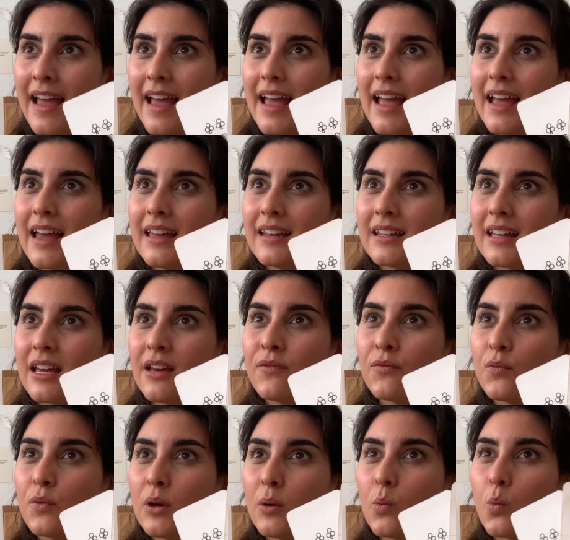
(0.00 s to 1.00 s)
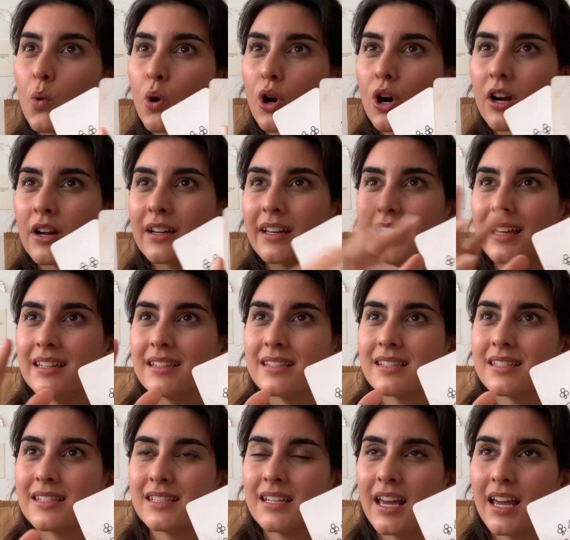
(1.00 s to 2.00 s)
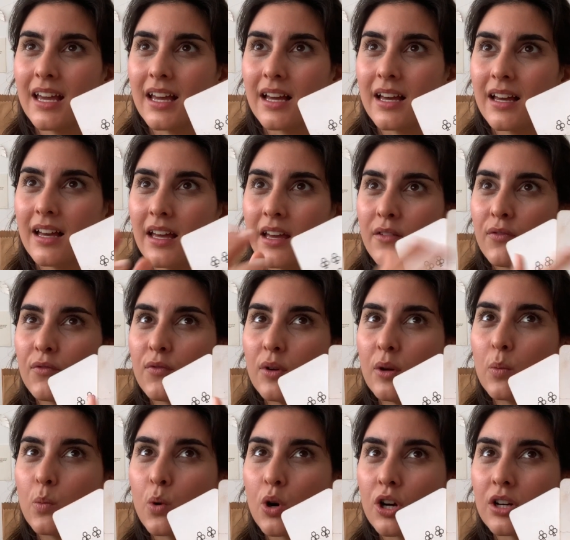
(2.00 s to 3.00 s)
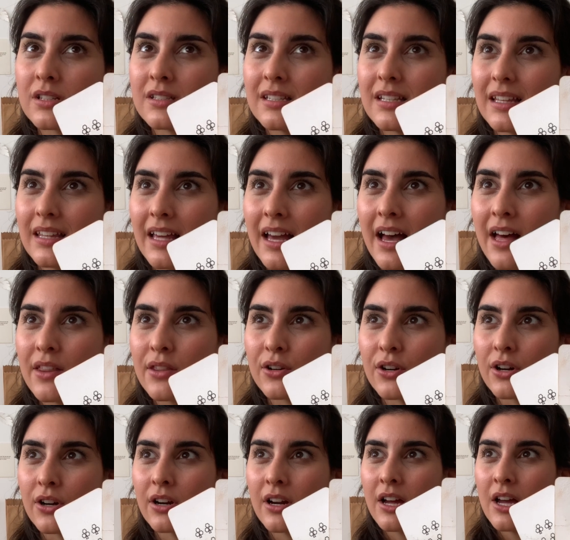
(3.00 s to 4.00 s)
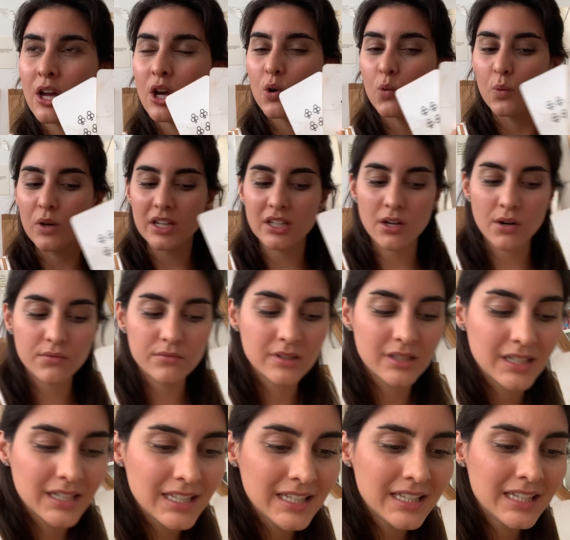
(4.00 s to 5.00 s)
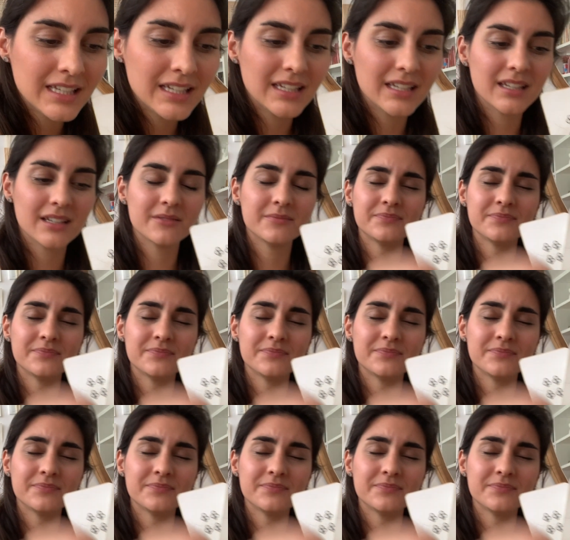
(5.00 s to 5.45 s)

And if we work in sync, if we work together, we don't need